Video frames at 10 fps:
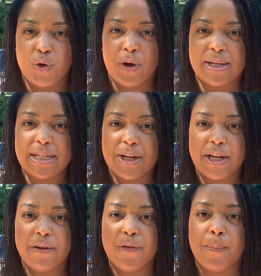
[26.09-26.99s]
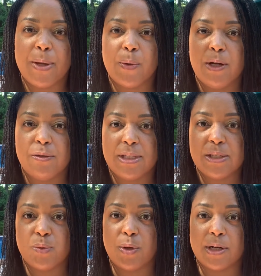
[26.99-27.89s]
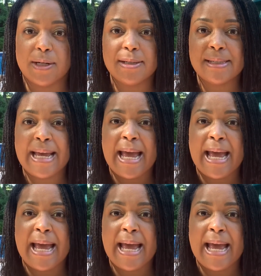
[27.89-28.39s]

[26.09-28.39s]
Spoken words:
criteria for mental health disorders.